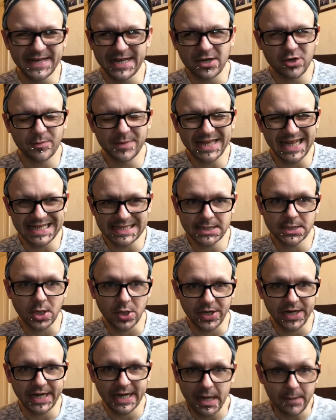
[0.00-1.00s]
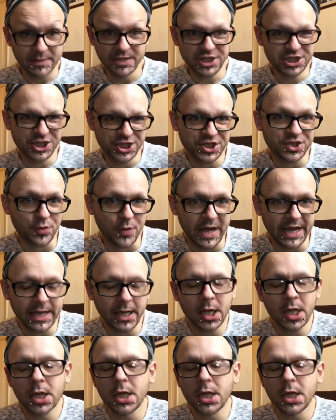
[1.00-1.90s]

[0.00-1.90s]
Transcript: I don't mean like Sonic. I mean she's just quick.